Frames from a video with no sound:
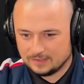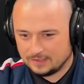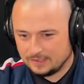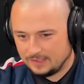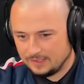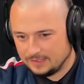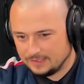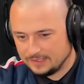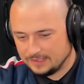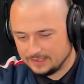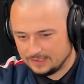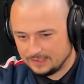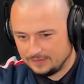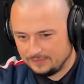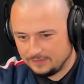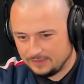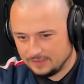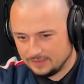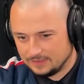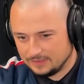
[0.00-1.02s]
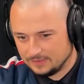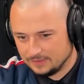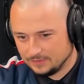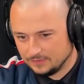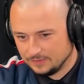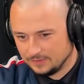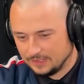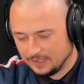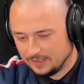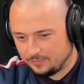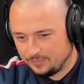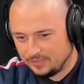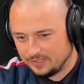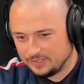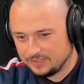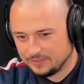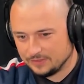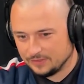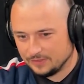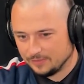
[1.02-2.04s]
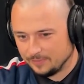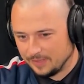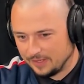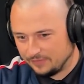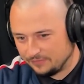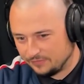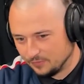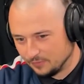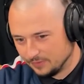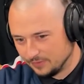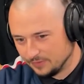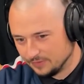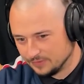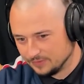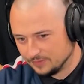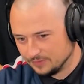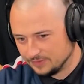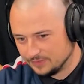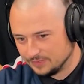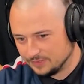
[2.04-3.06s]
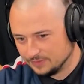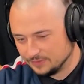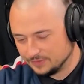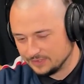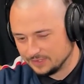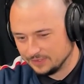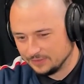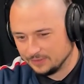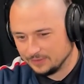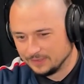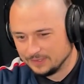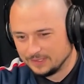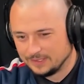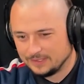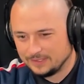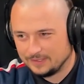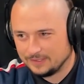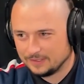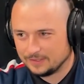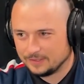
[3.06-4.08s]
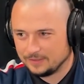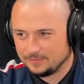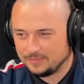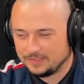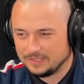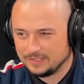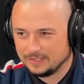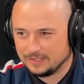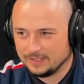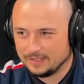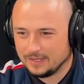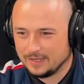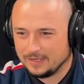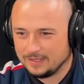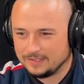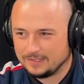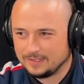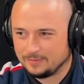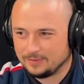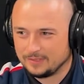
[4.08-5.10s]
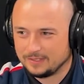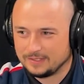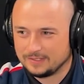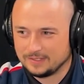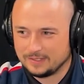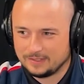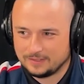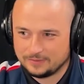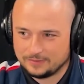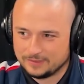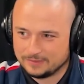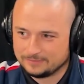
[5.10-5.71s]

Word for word: kids he's giving it to in that picture are about four years old too. So. That could be a uh, double entendre.